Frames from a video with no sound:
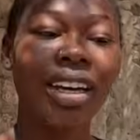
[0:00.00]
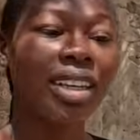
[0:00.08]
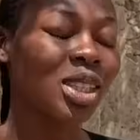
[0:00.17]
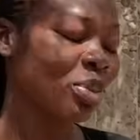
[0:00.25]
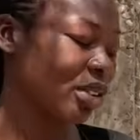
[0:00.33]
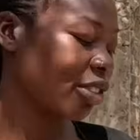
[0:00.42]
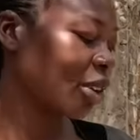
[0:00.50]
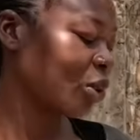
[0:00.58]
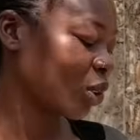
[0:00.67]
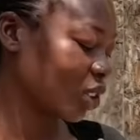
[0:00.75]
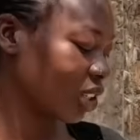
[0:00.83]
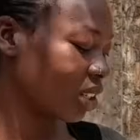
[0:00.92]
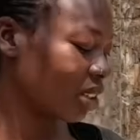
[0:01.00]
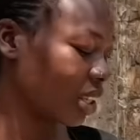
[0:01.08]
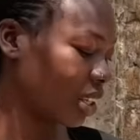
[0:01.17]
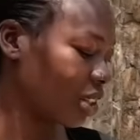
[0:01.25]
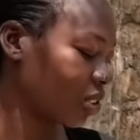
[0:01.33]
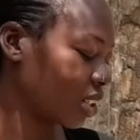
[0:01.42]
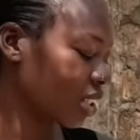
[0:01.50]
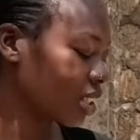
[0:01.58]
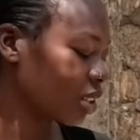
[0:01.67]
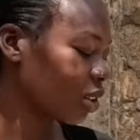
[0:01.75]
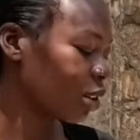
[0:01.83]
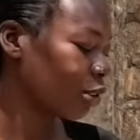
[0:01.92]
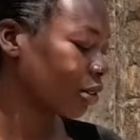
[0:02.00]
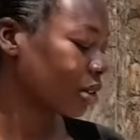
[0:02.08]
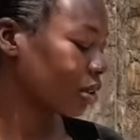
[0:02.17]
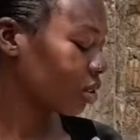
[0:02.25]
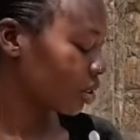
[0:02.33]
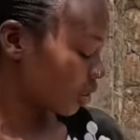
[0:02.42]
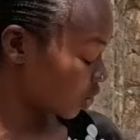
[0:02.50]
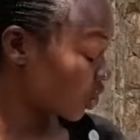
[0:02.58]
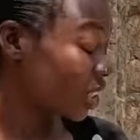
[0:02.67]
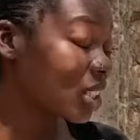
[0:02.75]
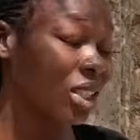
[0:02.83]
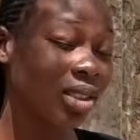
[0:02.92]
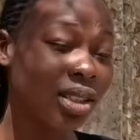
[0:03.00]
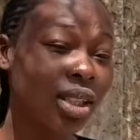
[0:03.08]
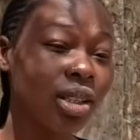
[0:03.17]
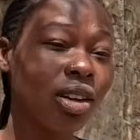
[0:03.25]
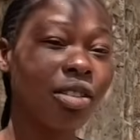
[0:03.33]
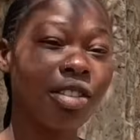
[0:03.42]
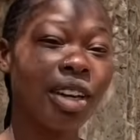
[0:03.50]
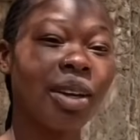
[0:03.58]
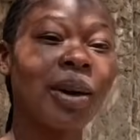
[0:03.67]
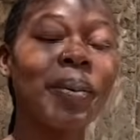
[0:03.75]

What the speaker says: I just prefer washing the utensils over here.